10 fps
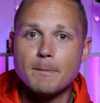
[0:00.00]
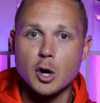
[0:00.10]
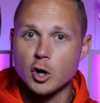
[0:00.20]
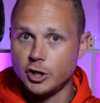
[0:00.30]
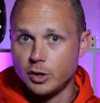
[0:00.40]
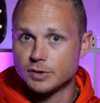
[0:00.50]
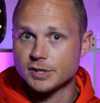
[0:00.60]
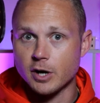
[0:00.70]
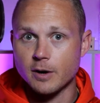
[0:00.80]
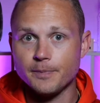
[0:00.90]
per
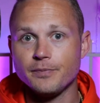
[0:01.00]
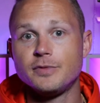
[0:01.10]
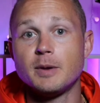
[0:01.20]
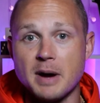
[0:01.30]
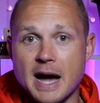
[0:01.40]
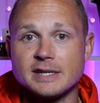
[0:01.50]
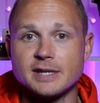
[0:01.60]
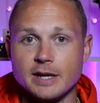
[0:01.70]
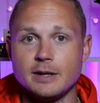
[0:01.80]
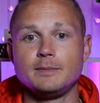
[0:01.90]
user
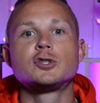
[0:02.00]
deposited.